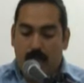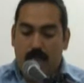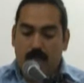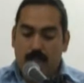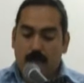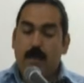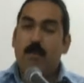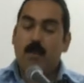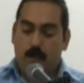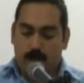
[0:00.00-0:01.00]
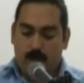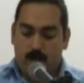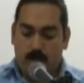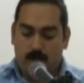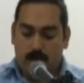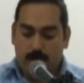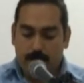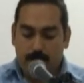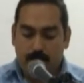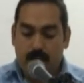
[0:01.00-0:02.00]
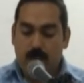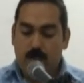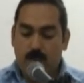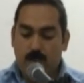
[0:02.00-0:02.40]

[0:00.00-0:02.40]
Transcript: Andrés Manuel López Obrador, he